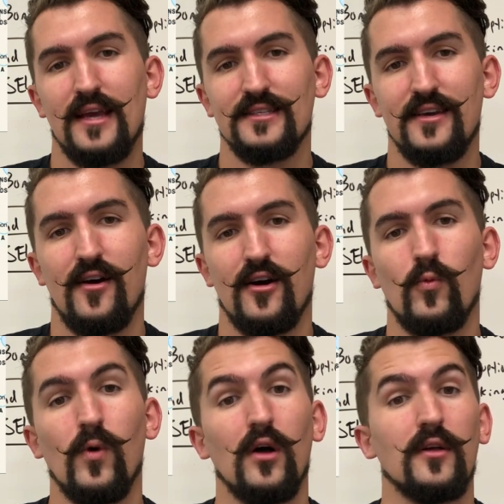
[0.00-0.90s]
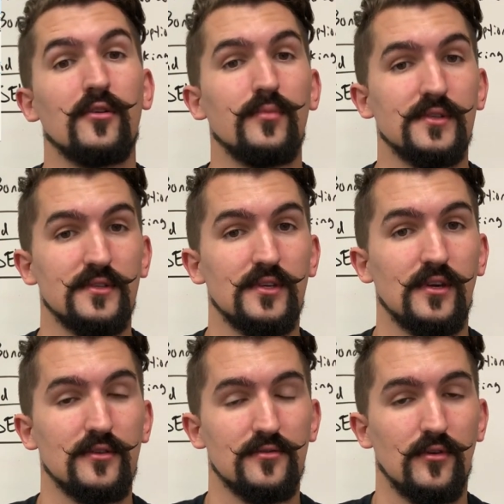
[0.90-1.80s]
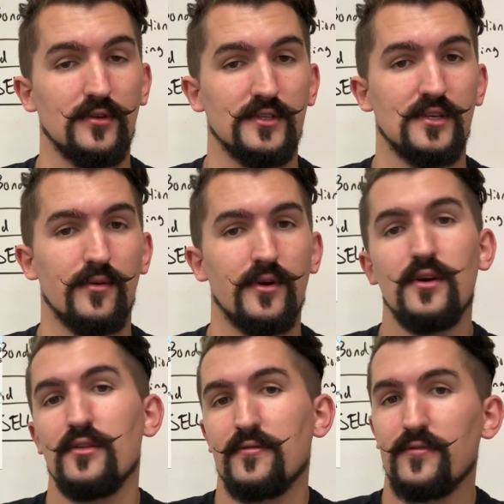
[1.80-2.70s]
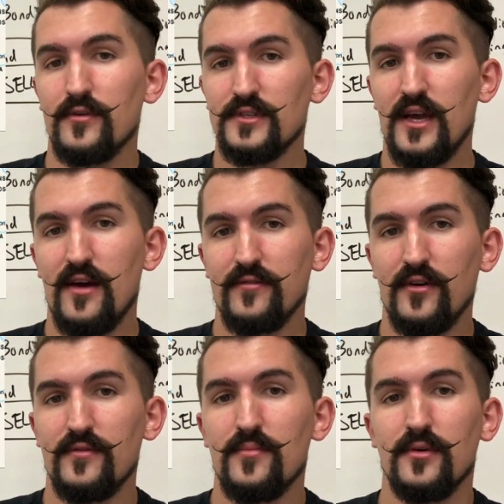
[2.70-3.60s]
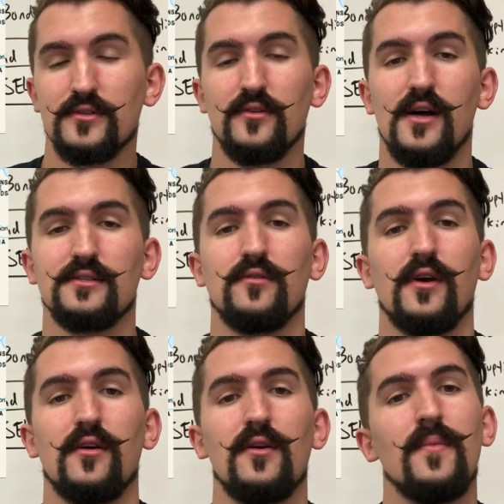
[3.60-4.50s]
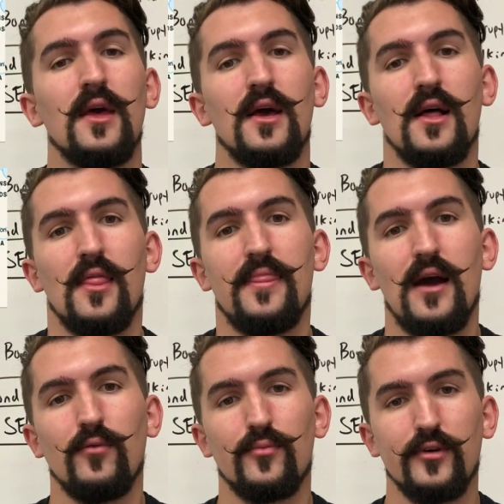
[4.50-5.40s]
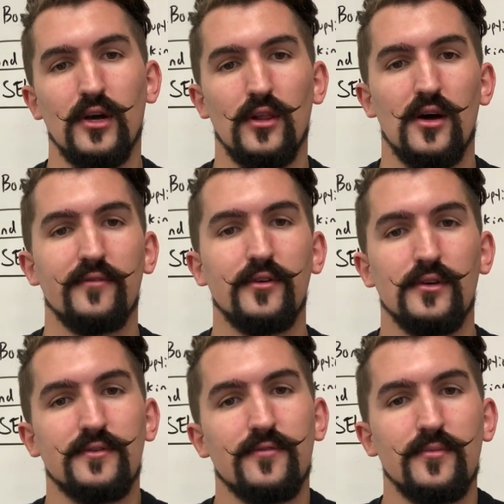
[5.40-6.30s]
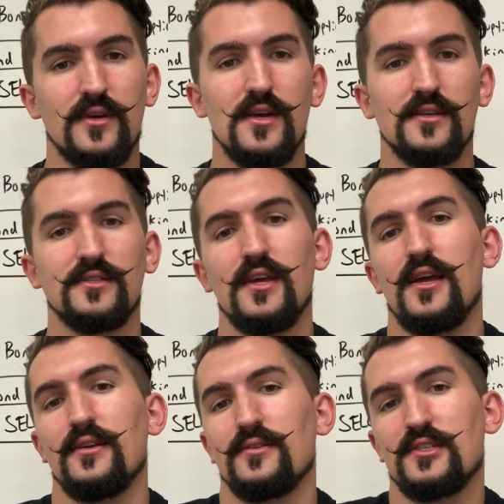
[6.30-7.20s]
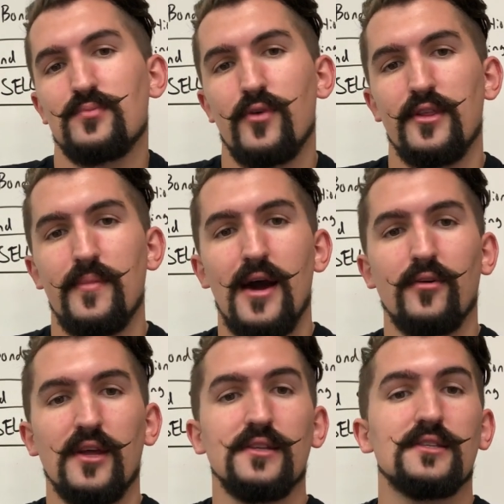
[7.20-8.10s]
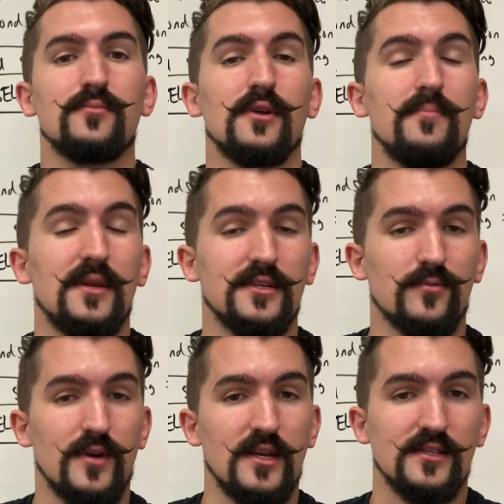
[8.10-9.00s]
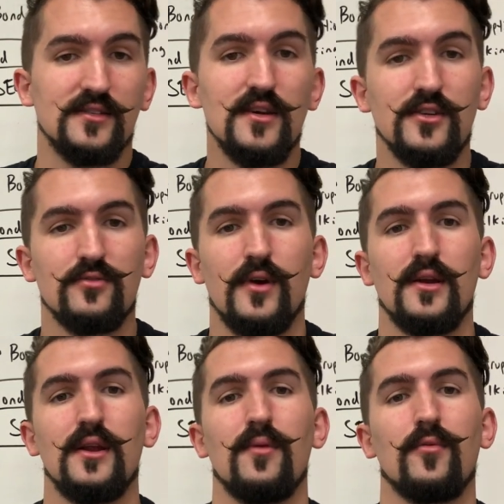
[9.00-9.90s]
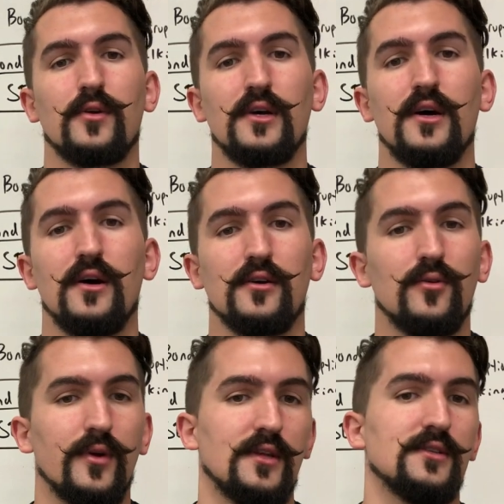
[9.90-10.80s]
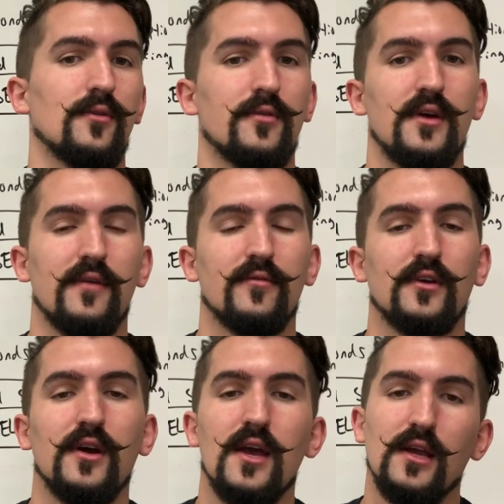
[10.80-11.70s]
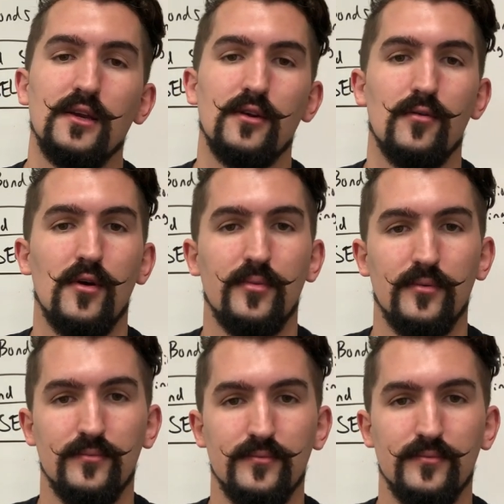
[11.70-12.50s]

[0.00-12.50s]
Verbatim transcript: Antioch while under Byzantine control in Syria in the first half of the post-classical era. That would bring a lot of goods from the east and spread them out into the Mediterranean Sea trade network going into North Africa and Europe.